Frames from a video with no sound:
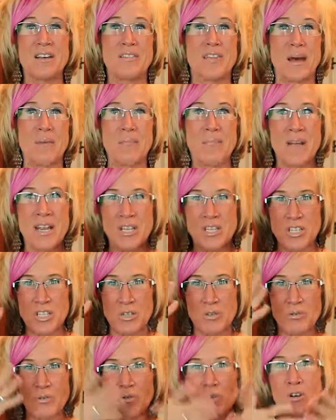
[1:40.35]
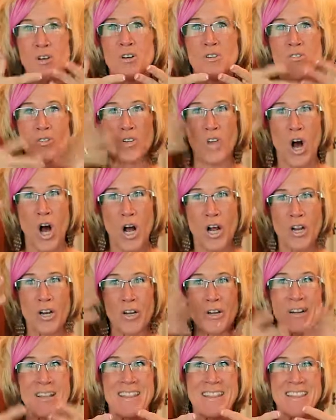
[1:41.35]
That makes you look
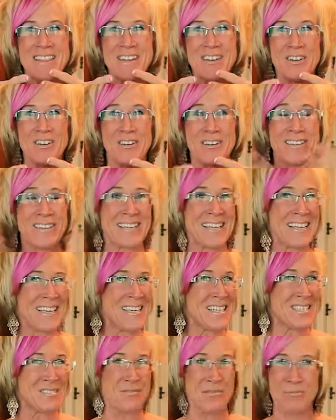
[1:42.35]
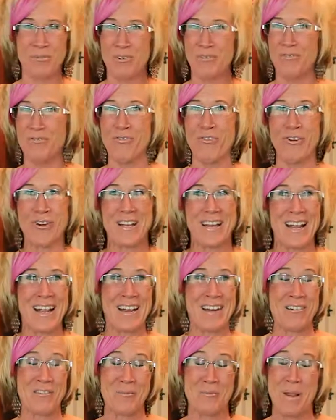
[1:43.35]
longer and thinner and ladies when we're
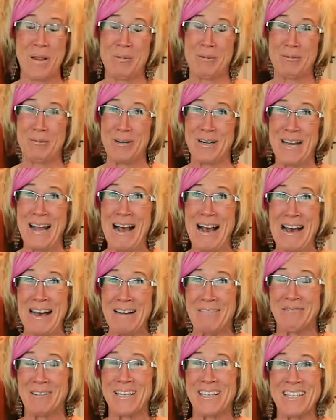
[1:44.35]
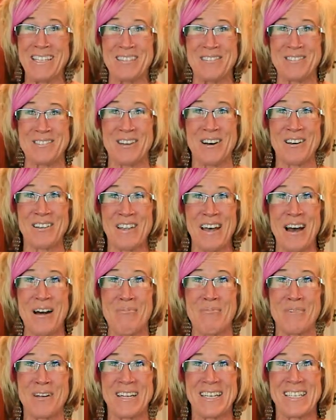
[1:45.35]
48 or maybe we're not, we can use all the
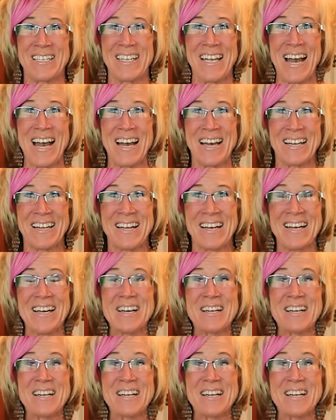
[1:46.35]
help we can get.